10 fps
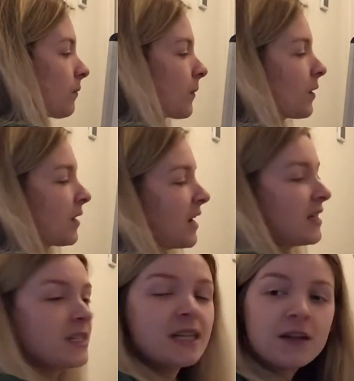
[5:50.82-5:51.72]
Okay,
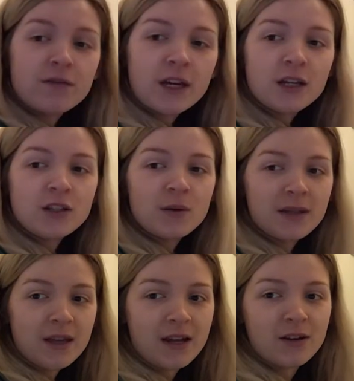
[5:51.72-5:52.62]
see if they can do it
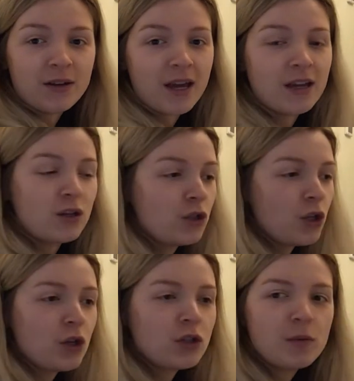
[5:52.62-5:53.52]
then, okay?
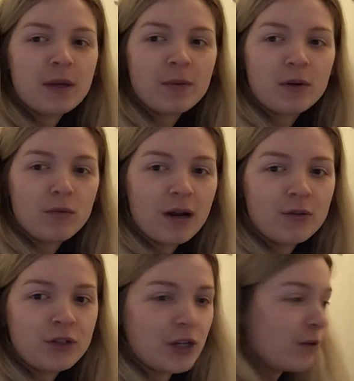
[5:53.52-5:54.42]
Use the people
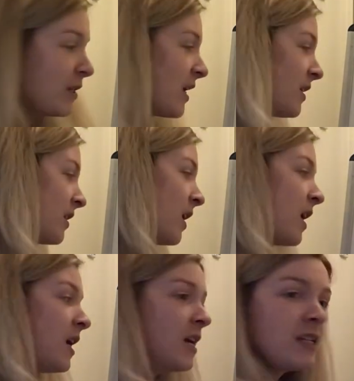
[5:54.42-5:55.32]
around you. Test
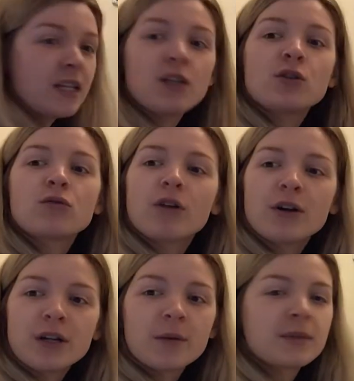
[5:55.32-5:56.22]
your
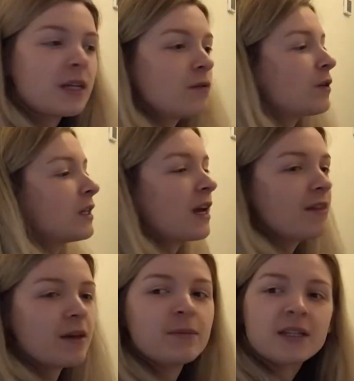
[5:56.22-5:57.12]
grown-ups even. Get
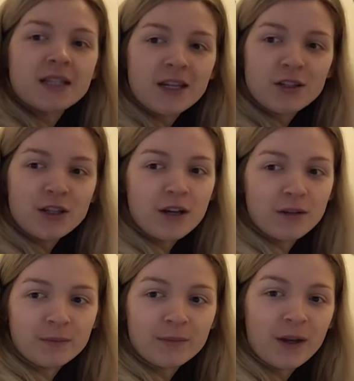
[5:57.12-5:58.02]
them to test you,
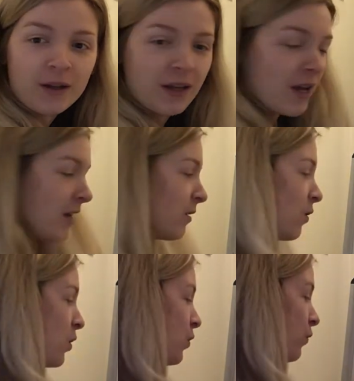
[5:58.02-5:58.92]
okay?
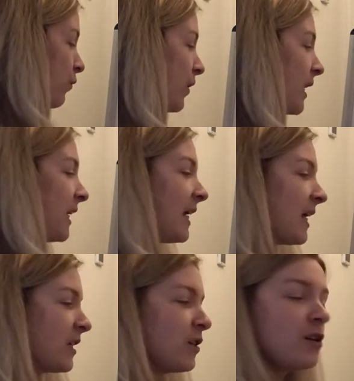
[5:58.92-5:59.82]
Really get
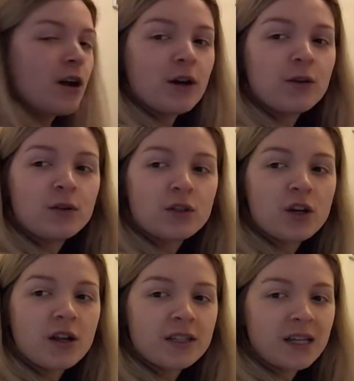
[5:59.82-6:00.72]
to know you're
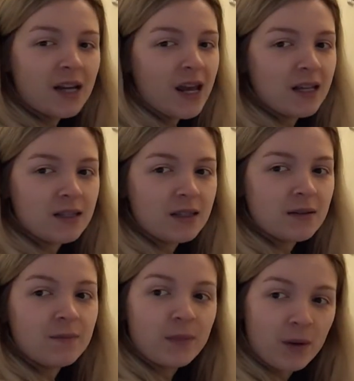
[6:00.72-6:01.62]
chanting in 8s,
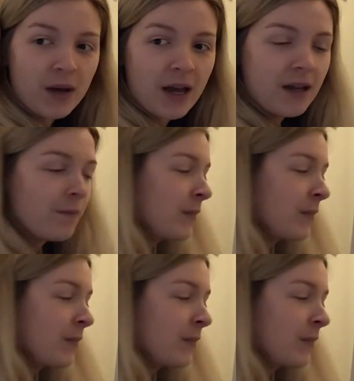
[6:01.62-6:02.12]
okay?